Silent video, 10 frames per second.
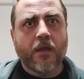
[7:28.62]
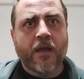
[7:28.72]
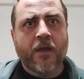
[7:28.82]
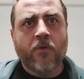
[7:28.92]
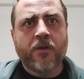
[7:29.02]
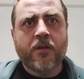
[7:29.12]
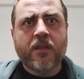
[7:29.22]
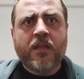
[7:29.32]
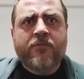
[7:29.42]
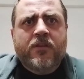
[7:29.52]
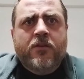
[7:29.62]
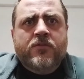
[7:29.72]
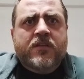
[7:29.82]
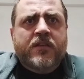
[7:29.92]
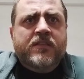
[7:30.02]
I would even
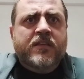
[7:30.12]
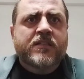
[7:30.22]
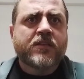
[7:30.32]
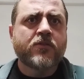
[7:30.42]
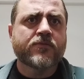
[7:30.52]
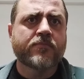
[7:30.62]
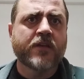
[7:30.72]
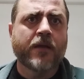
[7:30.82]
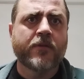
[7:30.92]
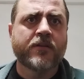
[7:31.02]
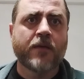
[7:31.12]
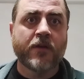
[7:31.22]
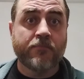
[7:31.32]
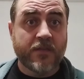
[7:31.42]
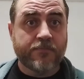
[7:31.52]
use it as an excuse from time to time.
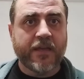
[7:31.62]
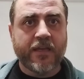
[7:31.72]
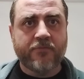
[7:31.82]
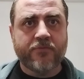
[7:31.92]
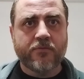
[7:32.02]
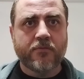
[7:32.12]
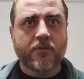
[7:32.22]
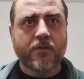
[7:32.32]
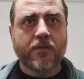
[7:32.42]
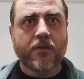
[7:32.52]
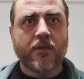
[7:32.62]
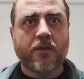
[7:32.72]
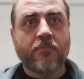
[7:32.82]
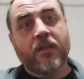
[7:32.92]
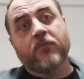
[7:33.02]
I'd misbehave
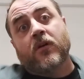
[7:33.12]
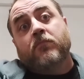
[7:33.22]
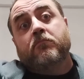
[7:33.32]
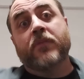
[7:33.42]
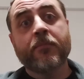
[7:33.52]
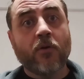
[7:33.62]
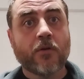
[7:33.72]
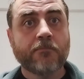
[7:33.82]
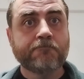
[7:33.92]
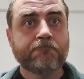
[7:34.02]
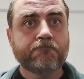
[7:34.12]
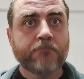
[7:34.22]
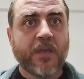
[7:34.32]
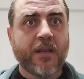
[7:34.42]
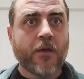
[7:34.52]
and be like, well, bipolar.
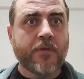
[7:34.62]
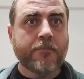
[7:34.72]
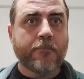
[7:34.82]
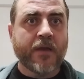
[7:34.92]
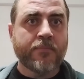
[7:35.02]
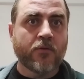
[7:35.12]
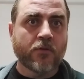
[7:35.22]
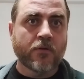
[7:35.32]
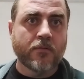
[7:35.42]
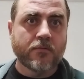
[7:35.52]
Can't help it, bipolar.